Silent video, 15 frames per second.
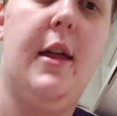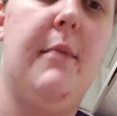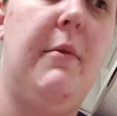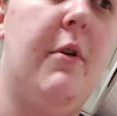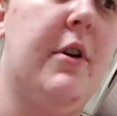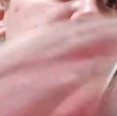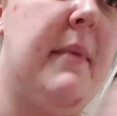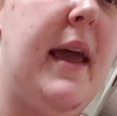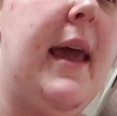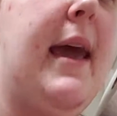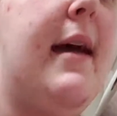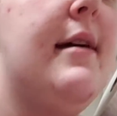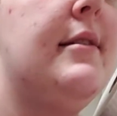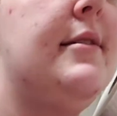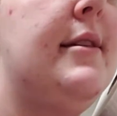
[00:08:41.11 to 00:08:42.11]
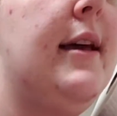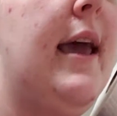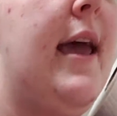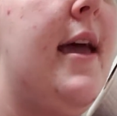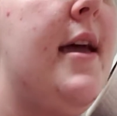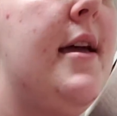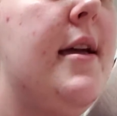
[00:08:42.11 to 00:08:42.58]
let me wash my hands
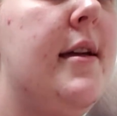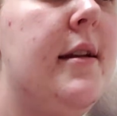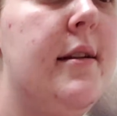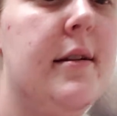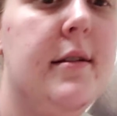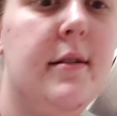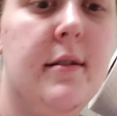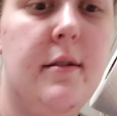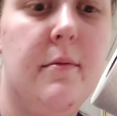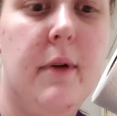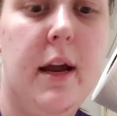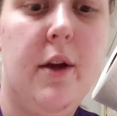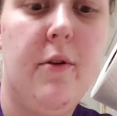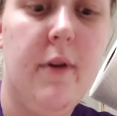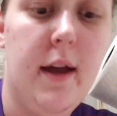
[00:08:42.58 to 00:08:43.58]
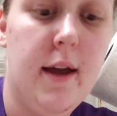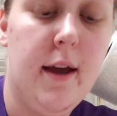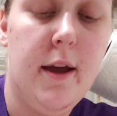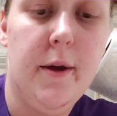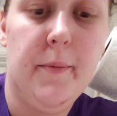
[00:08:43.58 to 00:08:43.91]
again right quick.